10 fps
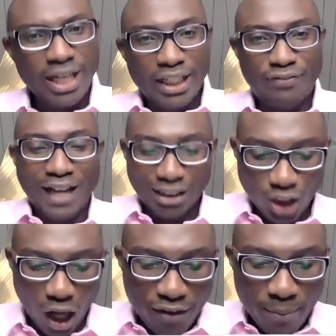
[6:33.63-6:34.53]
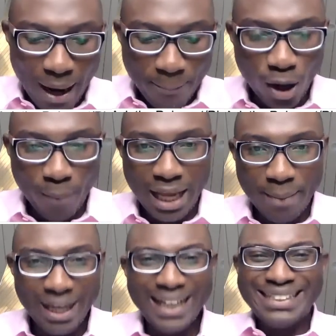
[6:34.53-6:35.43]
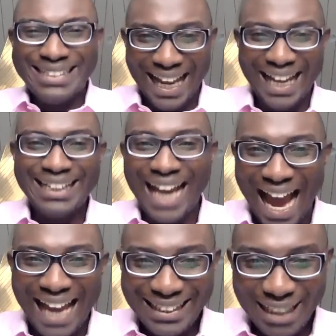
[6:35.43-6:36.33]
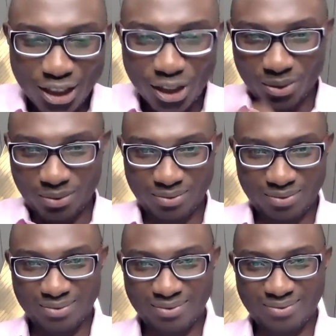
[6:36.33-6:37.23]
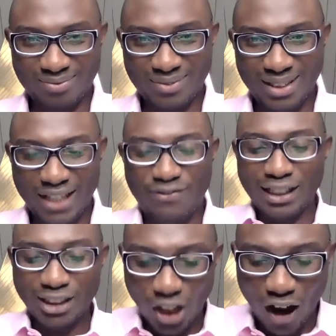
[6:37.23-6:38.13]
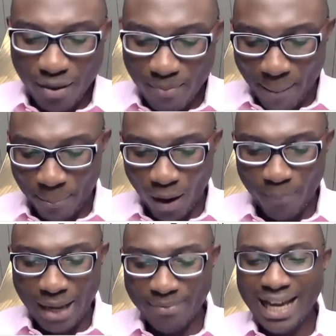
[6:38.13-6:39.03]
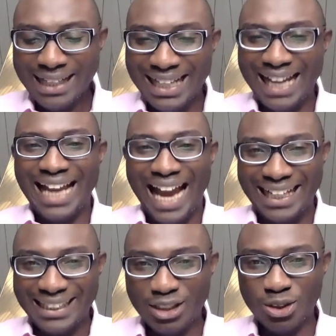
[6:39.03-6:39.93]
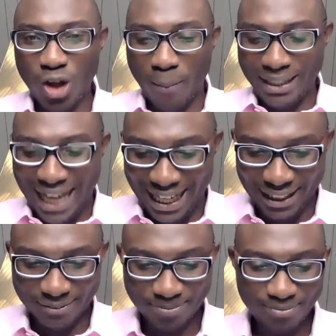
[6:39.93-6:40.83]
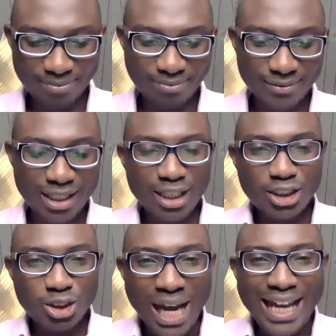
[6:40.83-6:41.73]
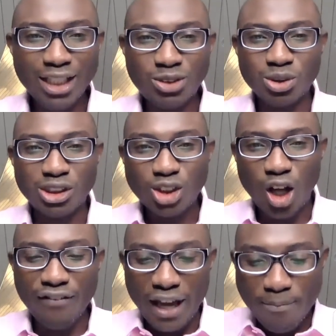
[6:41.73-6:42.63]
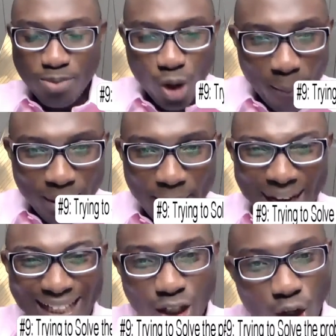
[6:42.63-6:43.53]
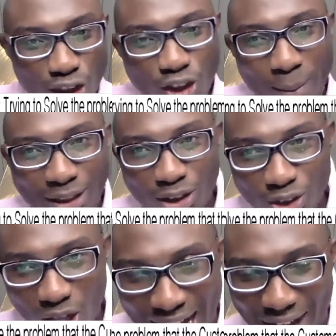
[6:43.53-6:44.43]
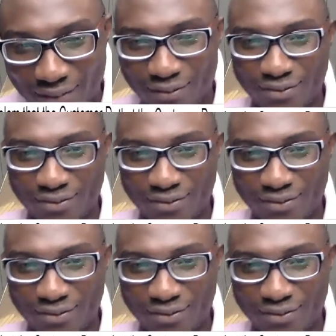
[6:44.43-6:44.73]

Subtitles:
If you are solving my problem, then I need you. If you are solving my problem, then I need you. Number 9, trying to solve a problem that the customer does not have.